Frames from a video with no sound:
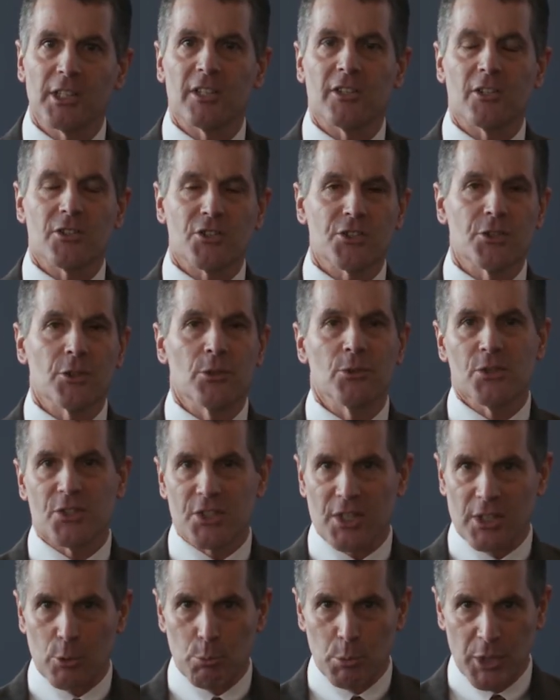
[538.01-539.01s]
that the student's
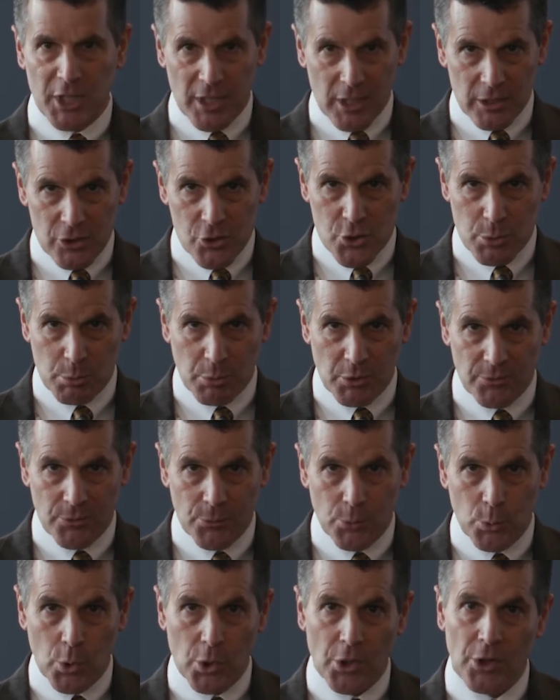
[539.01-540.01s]
going to be eligible
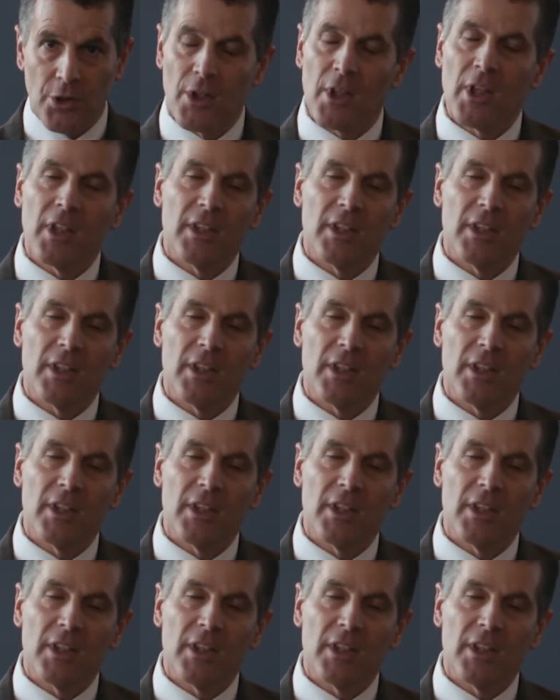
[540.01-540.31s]
for.